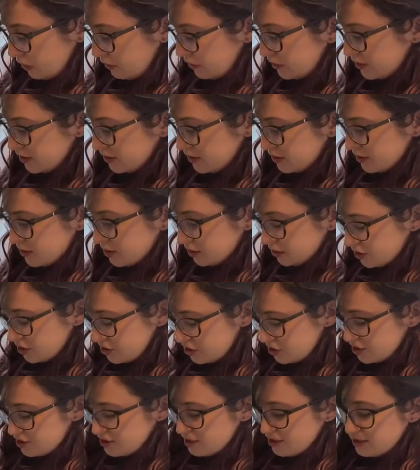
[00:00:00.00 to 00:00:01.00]
This is
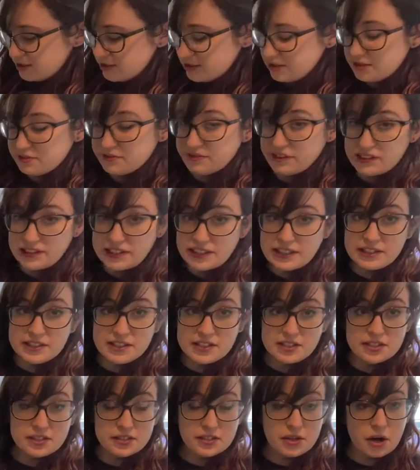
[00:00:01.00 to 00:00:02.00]
delicious. This is filling.
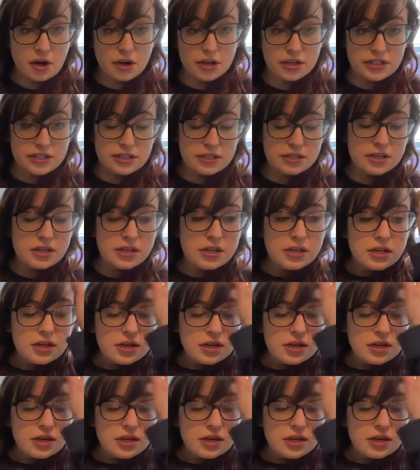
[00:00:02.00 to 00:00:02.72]
This is hearty.